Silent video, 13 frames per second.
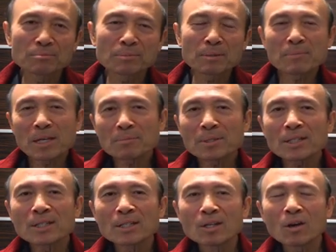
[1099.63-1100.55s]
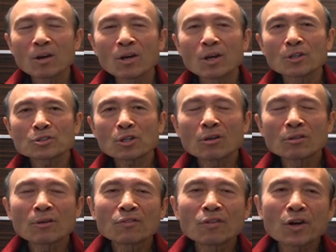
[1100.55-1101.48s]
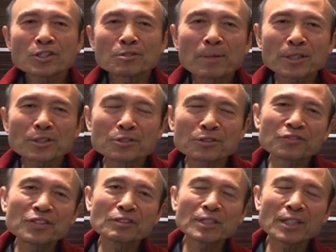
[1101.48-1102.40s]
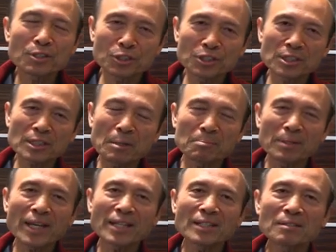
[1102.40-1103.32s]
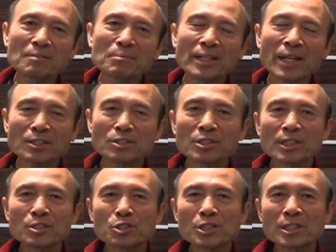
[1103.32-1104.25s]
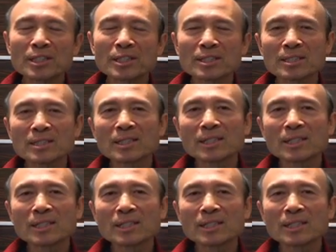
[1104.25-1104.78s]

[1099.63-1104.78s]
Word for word: But maybe her tone of voice makes you feel that she's complaining, but actually she is